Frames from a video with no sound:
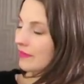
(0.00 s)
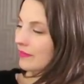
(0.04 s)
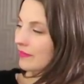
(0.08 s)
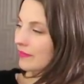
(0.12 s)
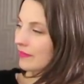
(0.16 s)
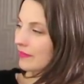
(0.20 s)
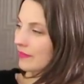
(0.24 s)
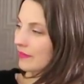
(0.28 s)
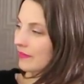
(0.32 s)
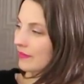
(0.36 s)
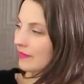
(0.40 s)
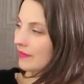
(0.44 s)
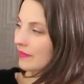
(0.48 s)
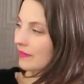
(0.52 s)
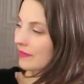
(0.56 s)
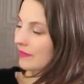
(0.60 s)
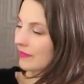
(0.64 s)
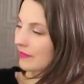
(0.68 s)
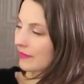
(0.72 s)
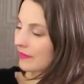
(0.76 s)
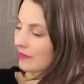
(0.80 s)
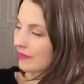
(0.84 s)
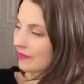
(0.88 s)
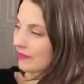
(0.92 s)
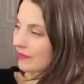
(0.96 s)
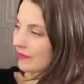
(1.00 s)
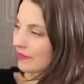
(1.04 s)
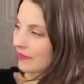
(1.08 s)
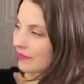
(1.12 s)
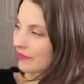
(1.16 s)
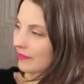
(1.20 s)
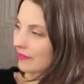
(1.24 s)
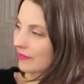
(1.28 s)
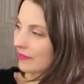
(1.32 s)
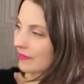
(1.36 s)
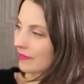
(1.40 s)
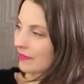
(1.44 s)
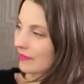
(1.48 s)

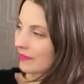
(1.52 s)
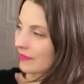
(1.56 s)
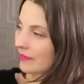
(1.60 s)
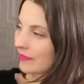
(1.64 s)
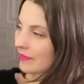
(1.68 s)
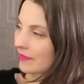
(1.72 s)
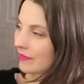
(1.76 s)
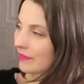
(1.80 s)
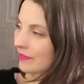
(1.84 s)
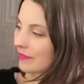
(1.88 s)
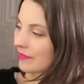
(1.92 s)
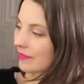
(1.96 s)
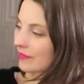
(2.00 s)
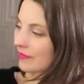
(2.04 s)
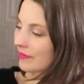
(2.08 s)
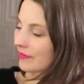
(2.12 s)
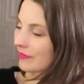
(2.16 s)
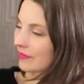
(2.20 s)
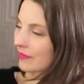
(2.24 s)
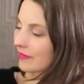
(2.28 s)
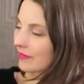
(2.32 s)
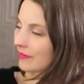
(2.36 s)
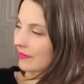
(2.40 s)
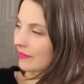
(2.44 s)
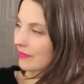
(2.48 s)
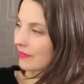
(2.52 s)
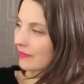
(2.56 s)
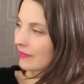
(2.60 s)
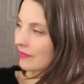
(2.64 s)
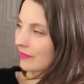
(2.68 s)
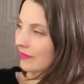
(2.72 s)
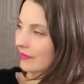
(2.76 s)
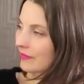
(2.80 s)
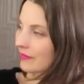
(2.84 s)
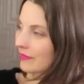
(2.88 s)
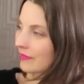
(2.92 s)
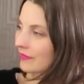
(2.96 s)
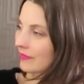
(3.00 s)

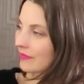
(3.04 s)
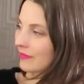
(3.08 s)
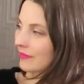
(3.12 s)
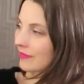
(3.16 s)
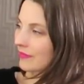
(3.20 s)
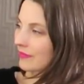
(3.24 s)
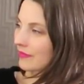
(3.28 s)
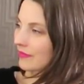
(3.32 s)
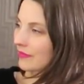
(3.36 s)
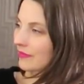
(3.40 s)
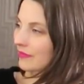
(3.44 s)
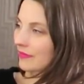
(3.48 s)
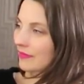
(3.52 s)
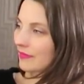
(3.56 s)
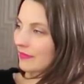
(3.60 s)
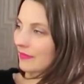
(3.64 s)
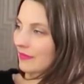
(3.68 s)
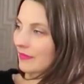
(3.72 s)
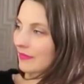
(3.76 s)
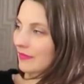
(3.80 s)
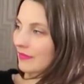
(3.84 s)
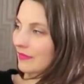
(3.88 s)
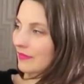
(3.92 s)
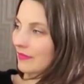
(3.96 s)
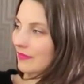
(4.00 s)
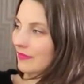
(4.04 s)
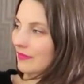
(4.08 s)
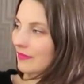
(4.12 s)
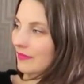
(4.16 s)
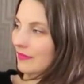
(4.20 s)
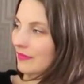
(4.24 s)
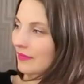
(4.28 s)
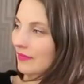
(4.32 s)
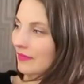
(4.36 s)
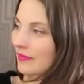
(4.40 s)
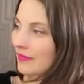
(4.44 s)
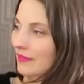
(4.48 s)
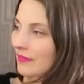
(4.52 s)

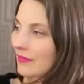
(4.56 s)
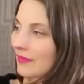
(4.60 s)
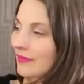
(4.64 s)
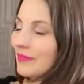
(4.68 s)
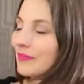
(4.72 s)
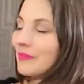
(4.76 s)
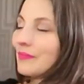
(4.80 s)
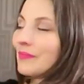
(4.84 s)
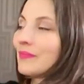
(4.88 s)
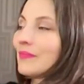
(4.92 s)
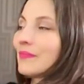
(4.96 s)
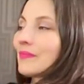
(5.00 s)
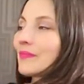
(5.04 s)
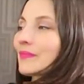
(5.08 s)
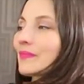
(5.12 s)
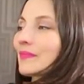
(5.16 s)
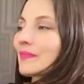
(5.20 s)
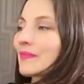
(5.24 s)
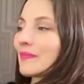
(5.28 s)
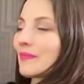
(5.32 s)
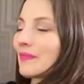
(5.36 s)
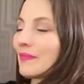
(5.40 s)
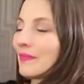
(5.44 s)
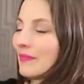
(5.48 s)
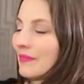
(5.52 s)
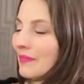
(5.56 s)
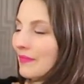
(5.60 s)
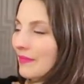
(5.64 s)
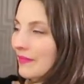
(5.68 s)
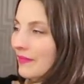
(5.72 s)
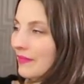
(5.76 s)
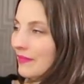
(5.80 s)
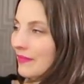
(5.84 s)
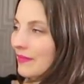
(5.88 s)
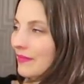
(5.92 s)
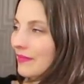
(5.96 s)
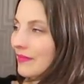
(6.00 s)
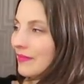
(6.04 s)

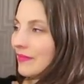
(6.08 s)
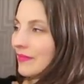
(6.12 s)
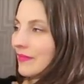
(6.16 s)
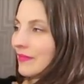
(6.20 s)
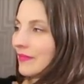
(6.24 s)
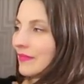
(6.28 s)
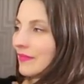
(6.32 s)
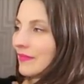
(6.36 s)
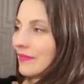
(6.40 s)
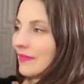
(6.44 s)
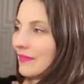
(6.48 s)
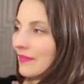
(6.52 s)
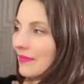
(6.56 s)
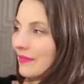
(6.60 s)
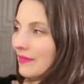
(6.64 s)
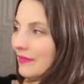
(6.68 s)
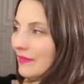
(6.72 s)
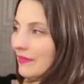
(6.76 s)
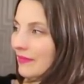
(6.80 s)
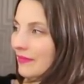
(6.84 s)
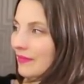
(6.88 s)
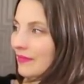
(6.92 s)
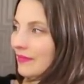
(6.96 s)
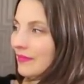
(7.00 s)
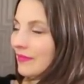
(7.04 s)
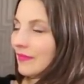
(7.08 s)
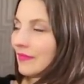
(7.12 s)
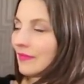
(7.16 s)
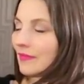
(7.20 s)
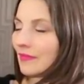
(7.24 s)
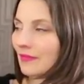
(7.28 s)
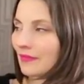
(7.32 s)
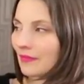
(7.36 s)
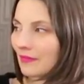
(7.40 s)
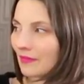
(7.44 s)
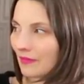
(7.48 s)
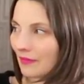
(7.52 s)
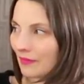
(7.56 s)

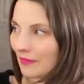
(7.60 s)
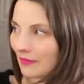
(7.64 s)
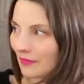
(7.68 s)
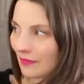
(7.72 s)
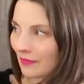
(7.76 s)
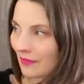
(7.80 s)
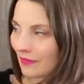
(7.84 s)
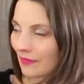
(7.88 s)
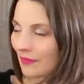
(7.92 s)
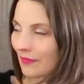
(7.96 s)
(not speaking)